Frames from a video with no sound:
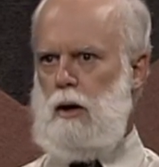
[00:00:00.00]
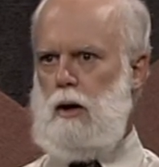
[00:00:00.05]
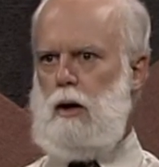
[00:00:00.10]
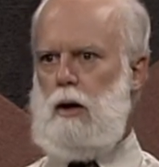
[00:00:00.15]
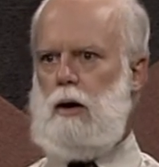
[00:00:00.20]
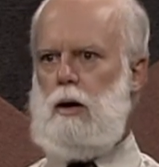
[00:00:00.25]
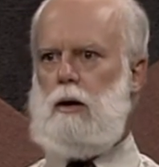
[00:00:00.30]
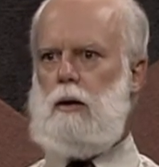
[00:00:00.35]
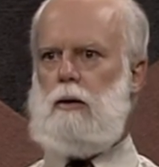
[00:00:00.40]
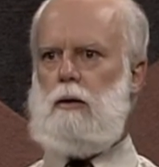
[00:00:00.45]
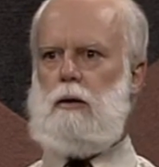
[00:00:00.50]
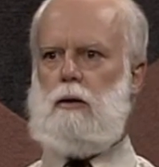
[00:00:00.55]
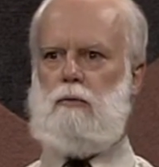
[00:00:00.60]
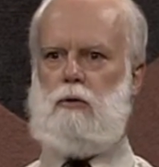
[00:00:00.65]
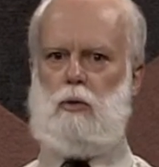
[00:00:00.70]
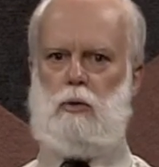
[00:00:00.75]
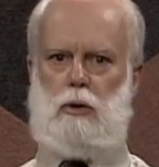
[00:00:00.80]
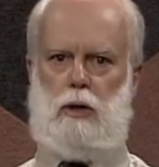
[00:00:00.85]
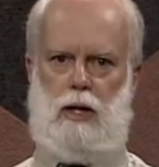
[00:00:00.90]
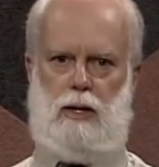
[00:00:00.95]

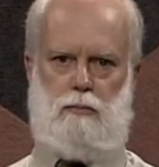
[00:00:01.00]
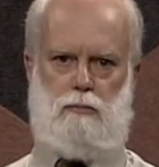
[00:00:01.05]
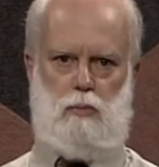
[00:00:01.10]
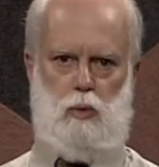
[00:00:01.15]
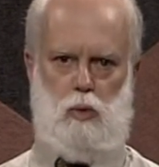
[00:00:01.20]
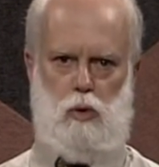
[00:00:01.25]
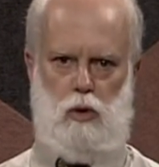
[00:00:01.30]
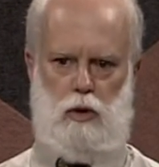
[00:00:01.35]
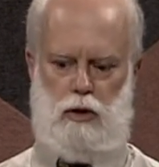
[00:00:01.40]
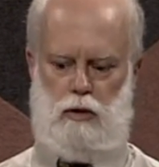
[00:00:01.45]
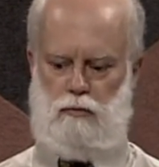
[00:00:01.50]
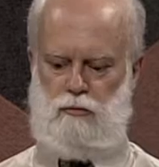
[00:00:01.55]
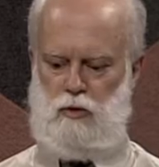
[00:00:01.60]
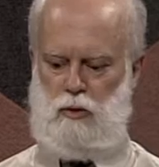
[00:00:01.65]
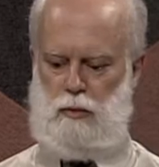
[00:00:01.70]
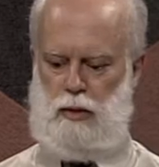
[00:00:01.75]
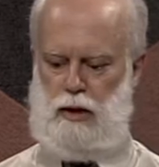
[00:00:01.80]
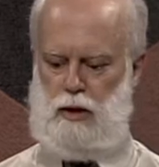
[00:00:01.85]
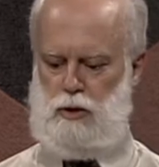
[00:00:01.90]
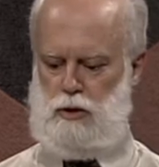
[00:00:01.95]
If you would like more
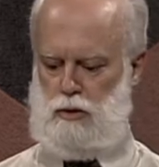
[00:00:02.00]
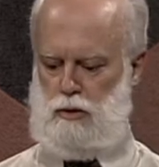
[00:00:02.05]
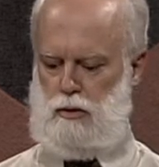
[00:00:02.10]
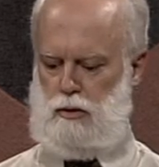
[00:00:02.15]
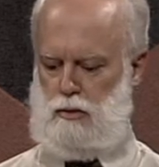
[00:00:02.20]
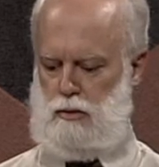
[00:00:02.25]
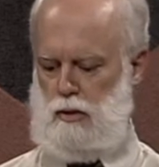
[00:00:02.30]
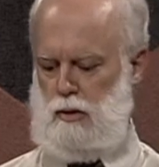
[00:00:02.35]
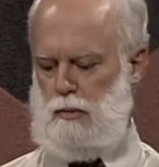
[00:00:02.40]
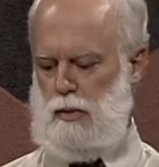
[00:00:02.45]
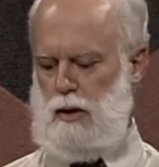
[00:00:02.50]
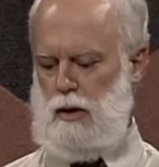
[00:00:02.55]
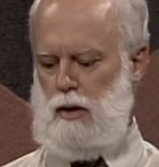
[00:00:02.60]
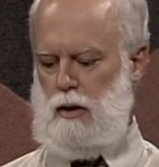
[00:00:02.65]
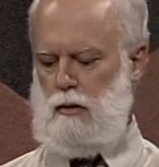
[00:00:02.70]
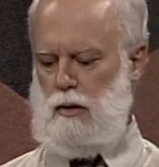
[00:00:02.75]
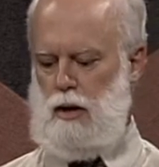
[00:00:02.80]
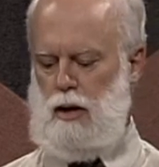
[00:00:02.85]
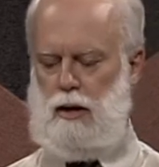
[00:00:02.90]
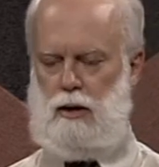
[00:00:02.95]
information
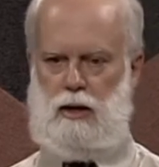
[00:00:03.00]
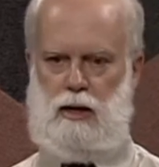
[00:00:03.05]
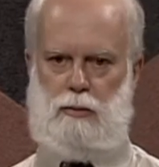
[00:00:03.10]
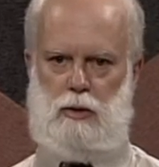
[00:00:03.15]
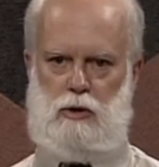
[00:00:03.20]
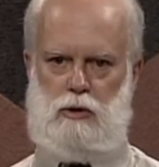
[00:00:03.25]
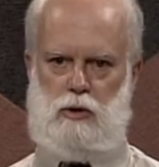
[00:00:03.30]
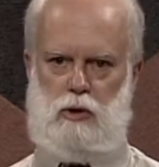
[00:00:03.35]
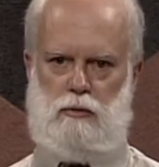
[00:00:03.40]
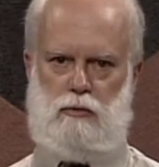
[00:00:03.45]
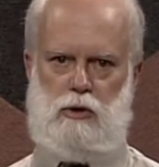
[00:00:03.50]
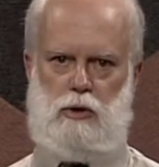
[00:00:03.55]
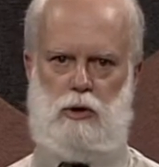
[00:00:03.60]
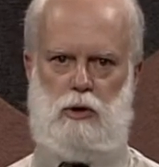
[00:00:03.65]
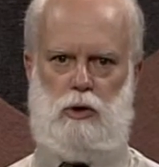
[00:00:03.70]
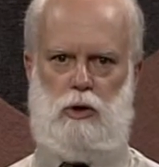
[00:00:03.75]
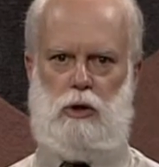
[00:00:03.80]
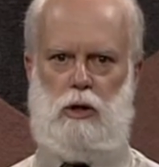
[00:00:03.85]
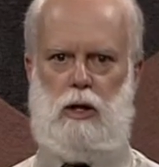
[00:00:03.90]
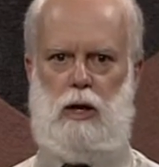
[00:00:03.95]
about academic service
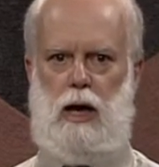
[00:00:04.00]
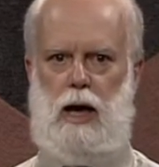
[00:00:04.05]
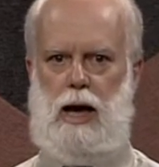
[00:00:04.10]
learning